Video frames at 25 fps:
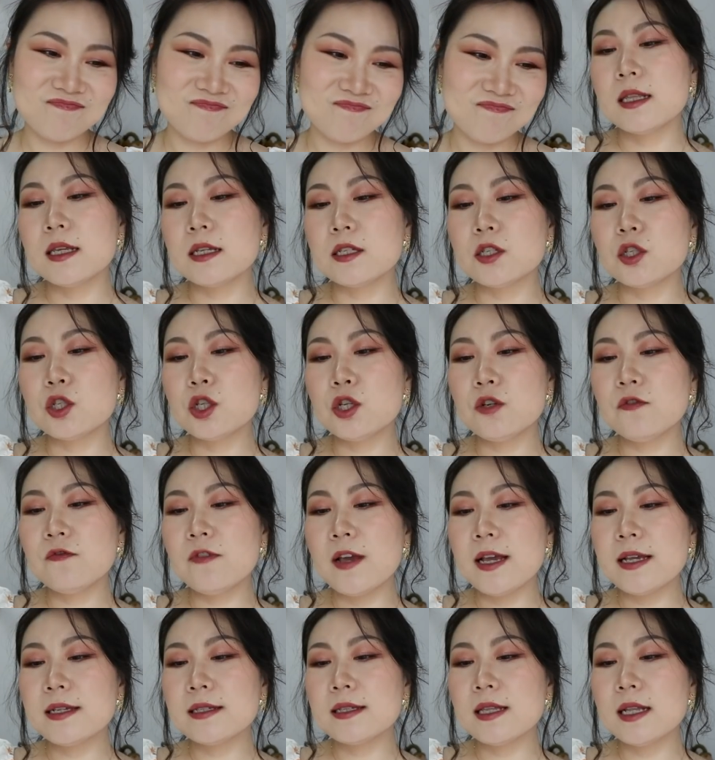this Too
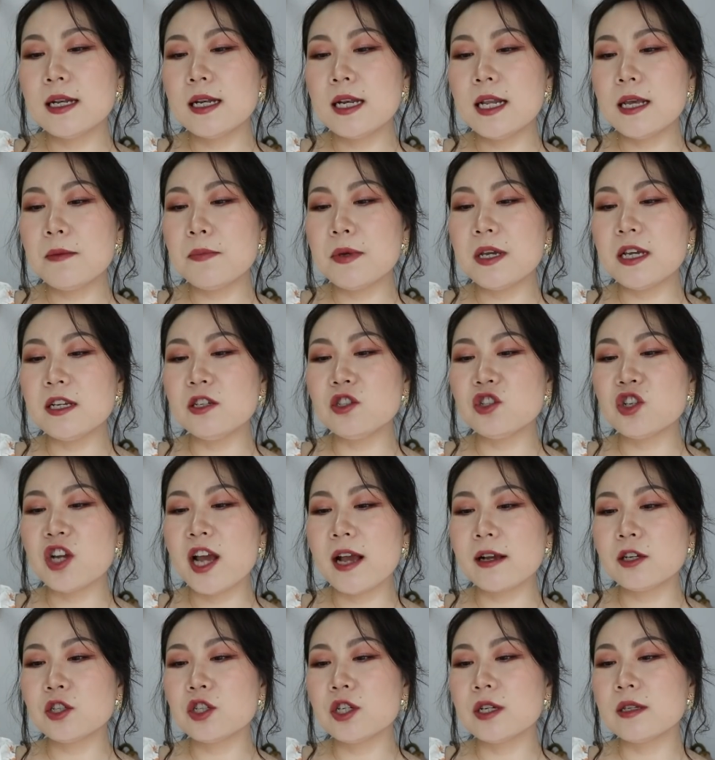Faced Lip
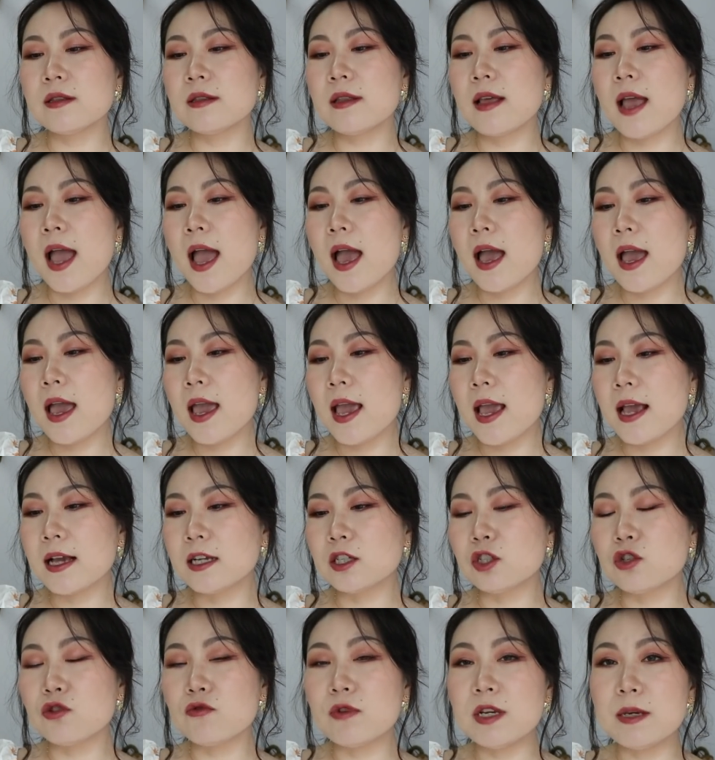Injection
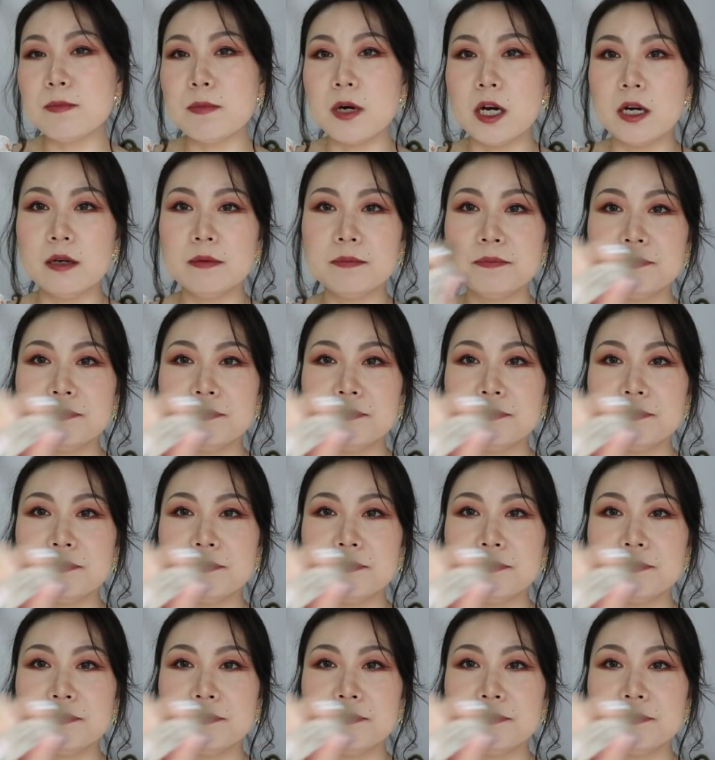Extrema.